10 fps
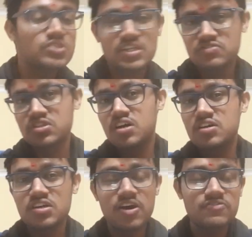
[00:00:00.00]
just
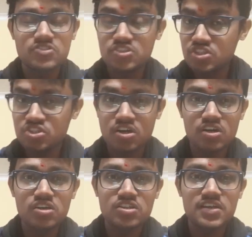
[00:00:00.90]

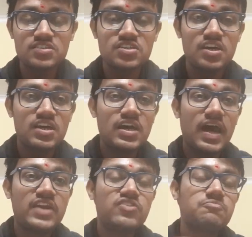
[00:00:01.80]
heard things
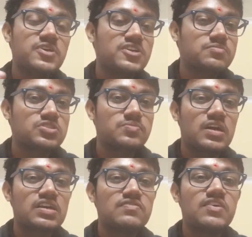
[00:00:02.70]
and you've made a
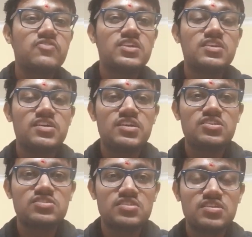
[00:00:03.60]
perspective that whether
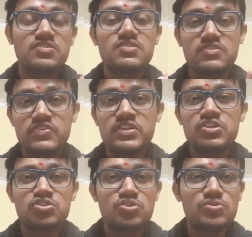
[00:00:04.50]

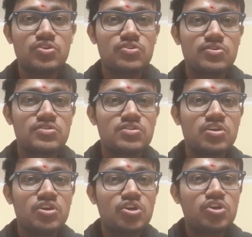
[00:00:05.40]
it's true or not.
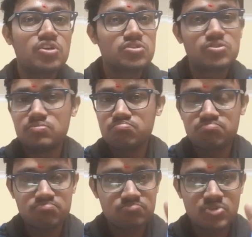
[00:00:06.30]
So
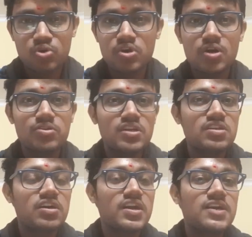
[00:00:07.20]
no doubt that
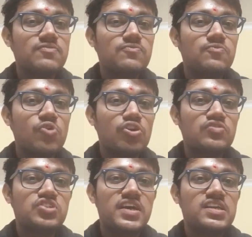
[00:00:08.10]
the Great Wall
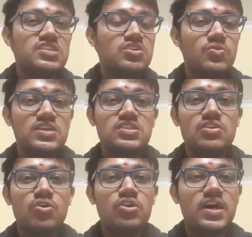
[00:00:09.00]
of China is crazy
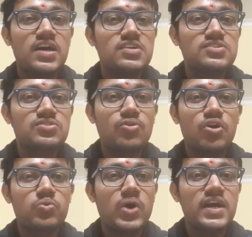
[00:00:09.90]
long and it's
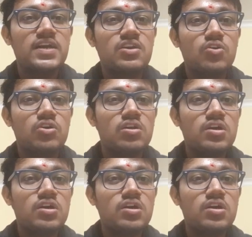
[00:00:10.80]
not wide at all.